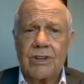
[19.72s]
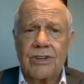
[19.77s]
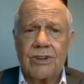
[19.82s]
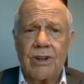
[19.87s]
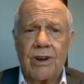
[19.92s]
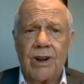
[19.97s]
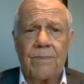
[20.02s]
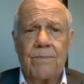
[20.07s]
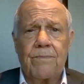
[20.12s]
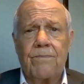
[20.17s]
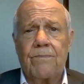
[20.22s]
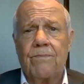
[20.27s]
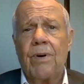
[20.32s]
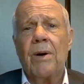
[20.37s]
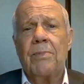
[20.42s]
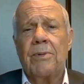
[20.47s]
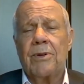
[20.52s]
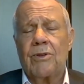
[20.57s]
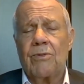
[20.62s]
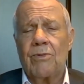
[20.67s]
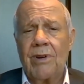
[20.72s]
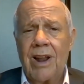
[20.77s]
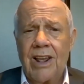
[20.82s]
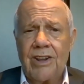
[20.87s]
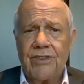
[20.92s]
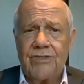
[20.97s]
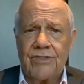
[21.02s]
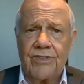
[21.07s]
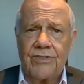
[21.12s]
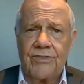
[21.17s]
study public
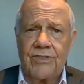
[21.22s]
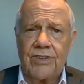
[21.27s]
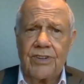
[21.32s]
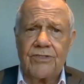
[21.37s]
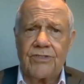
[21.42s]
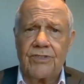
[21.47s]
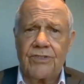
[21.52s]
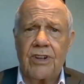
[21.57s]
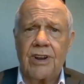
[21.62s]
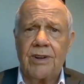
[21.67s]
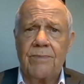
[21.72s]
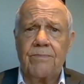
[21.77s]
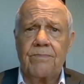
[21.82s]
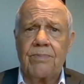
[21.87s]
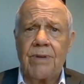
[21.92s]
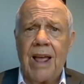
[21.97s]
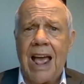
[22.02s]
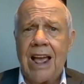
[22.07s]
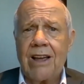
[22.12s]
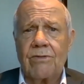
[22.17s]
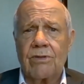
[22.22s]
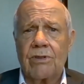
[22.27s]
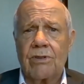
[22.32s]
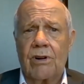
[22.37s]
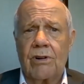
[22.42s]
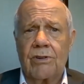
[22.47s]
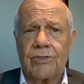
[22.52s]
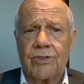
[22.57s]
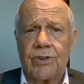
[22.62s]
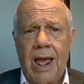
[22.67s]
relations and study
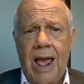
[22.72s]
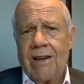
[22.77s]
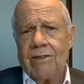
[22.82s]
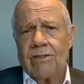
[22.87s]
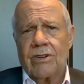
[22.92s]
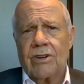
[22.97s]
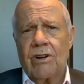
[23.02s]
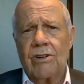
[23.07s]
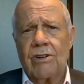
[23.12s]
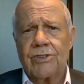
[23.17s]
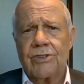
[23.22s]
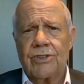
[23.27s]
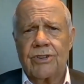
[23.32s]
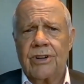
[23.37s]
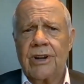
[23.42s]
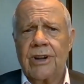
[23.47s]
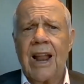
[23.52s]
agriculture. Agriculture is a